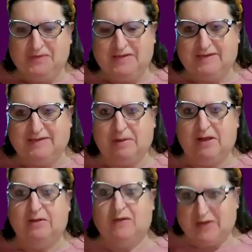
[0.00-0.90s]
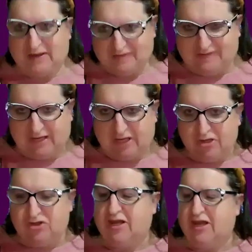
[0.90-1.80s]
cis male at that
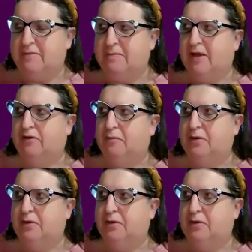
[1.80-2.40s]
stage, gay male,